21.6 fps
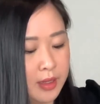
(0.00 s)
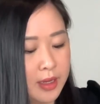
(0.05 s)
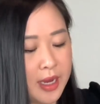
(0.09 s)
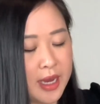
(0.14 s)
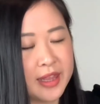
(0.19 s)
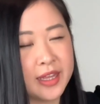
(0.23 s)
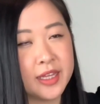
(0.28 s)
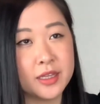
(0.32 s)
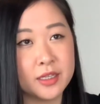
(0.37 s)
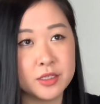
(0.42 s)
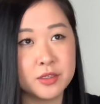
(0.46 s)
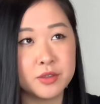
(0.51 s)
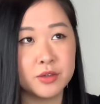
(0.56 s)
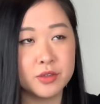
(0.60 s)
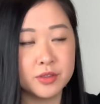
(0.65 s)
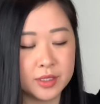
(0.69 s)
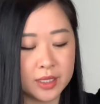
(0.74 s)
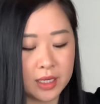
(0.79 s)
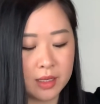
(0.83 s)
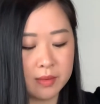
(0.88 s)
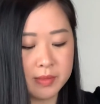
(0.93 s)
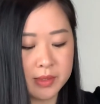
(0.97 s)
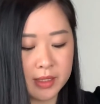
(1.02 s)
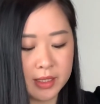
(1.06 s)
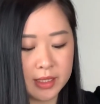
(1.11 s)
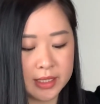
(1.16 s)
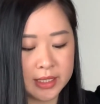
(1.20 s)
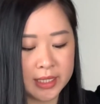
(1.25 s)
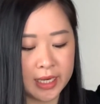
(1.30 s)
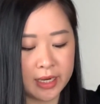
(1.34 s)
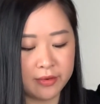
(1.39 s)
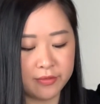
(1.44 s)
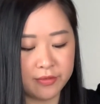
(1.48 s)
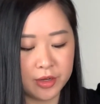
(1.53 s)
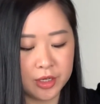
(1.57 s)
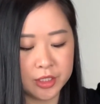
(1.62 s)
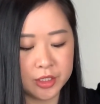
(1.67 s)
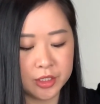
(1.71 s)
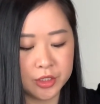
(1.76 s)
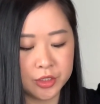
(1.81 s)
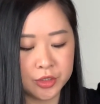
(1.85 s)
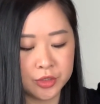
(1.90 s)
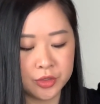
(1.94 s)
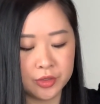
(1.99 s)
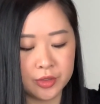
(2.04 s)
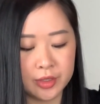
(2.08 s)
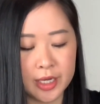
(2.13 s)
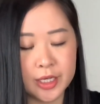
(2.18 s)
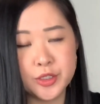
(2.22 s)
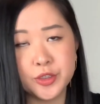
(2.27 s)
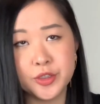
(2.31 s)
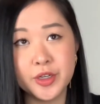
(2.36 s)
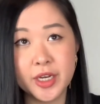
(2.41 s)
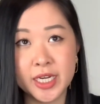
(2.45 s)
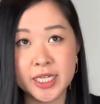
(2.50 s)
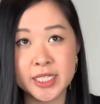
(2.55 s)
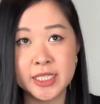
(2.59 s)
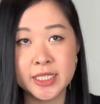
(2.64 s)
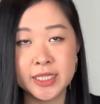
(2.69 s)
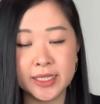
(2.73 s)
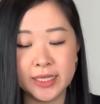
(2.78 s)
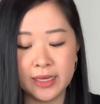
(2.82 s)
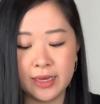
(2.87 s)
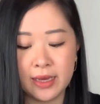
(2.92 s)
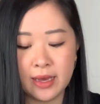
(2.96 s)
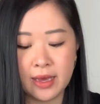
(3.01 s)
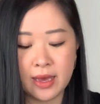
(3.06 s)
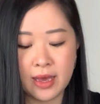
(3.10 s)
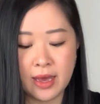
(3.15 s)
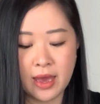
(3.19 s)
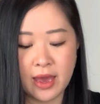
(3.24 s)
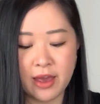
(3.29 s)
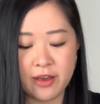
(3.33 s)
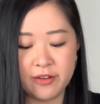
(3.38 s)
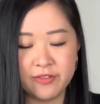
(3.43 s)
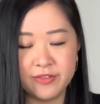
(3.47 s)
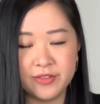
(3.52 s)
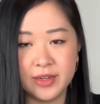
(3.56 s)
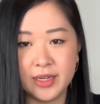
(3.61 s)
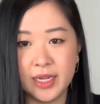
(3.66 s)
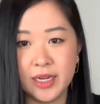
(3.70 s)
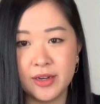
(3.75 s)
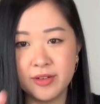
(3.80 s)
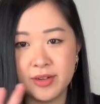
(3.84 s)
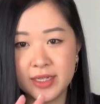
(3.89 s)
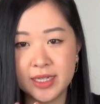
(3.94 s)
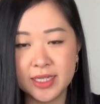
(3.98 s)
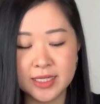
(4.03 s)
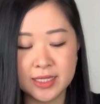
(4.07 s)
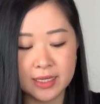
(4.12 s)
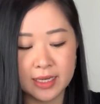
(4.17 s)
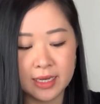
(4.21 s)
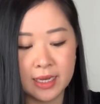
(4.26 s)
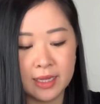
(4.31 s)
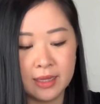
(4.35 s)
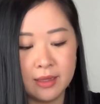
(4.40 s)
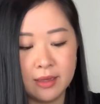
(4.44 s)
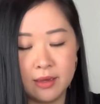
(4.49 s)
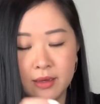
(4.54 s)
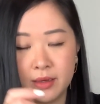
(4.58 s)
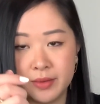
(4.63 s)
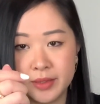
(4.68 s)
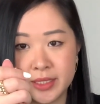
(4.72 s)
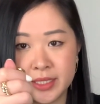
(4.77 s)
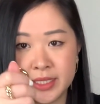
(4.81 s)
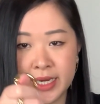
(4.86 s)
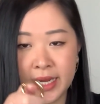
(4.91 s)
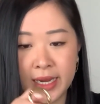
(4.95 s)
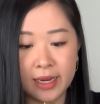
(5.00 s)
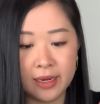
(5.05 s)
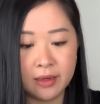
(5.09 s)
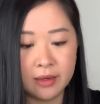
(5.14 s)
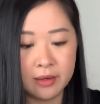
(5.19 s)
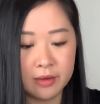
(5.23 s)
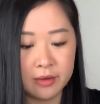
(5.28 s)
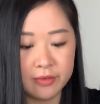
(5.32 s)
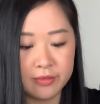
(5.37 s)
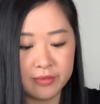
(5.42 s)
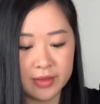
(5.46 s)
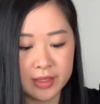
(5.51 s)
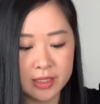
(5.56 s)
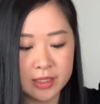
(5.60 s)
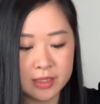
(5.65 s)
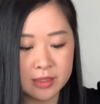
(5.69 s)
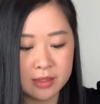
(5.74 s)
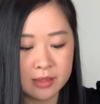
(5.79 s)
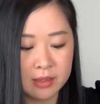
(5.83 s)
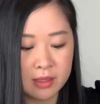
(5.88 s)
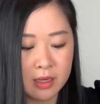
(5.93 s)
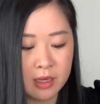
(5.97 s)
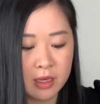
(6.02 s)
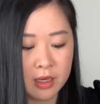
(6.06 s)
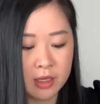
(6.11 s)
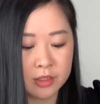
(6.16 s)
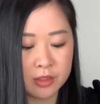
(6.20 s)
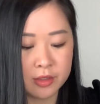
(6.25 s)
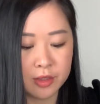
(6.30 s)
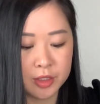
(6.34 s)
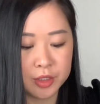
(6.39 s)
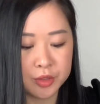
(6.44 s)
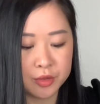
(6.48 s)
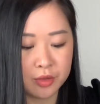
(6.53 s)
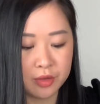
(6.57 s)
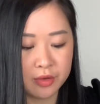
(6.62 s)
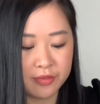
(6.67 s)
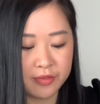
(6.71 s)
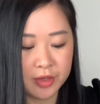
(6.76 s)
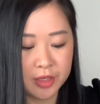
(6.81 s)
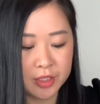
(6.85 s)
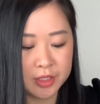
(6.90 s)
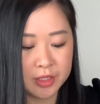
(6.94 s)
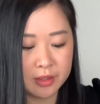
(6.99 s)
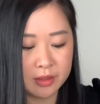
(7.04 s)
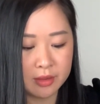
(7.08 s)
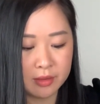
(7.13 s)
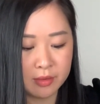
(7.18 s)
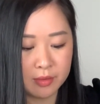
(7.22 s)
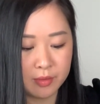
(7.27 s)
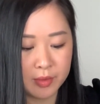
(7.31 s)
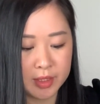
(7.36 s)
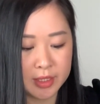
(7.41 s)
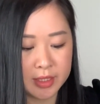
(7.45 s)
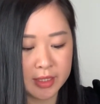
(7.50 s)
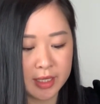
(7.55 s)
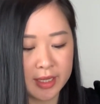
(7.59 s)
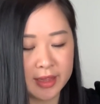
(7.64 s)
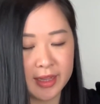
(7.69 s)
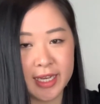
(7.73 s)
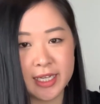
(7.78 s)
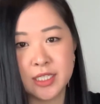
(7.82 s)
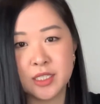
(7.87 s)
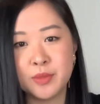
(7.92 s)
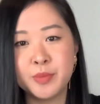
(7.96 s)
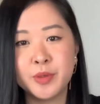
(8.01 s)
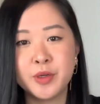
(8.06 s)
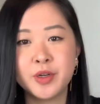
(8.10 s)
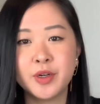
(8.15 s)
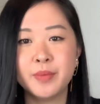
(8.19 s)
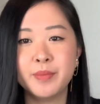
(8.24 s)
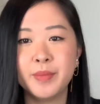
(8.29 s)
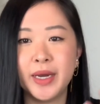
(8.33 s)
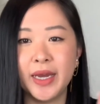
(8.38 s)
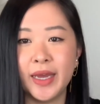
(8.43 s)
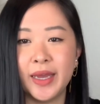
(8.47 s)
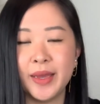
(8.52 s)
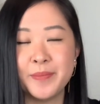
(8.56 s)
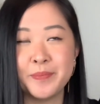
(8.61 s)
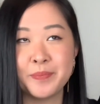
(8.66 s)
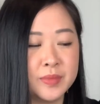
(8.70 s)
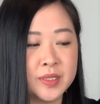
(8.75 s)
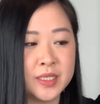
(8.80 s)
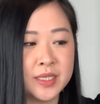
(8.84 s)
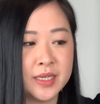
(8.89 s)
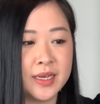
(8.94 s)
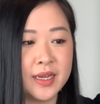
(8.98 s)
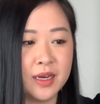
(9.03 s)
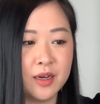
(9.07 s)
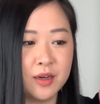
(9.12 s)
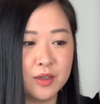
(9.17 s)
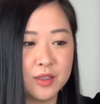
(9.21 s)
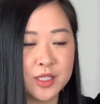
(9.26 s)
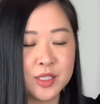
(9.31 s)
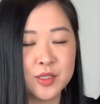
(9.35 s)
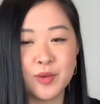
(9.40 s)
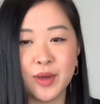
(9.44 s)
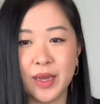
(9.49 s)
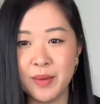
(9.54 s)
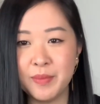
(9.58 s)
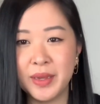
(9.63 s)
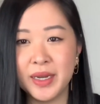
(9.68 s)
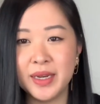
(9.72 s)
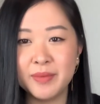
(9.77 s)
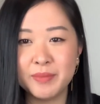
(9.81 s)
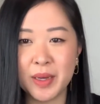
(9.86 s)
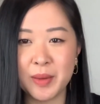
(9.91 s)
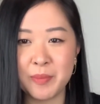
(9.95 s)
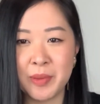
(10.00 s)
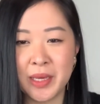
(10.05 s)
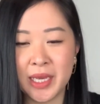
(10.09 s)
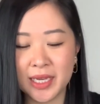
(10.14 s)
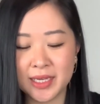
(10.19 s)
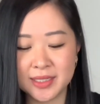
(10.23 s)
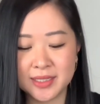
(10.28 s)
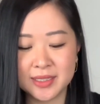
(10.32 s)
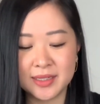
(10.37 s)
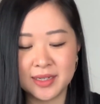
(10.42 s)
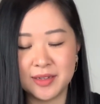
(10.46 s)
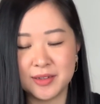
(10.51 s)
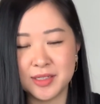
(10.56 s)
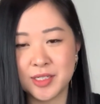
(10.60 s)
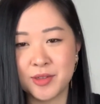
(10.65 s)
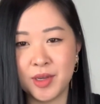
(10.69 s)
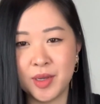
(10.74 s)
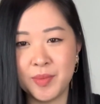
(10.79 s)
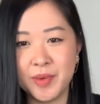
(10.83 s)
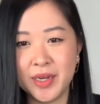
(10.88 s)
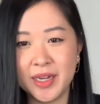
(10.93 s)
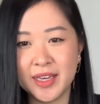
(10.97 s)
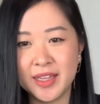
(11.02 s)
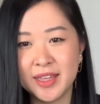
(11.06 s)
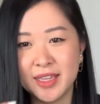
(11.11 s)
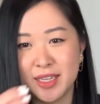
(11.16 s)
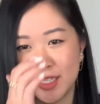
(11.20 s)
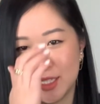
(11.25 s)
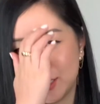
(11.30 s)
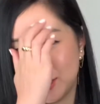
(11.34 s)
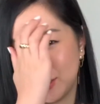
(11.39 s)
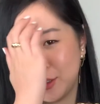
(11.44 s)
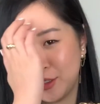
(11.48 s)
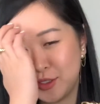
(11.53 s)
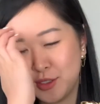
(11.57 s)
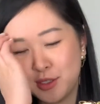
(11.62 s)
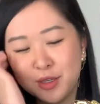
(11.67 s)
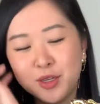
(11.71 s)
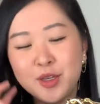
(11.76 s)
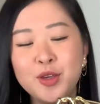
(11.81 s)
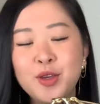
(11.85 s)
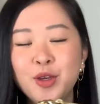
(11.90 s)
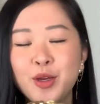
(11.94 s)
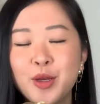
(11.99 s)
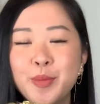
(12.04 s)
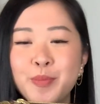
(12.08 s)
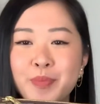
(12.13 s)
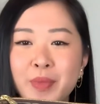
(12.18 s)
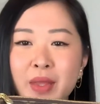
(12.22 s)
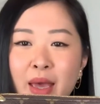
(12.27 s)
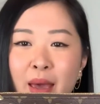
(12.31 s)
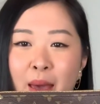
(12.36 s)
I think this also comes in a chain version too. I do actually have an iridescent color chain of this, so a shorter version, which I like to put on my Chanel Square Mini, my pink Chanel Square Mini. I think it's so cute.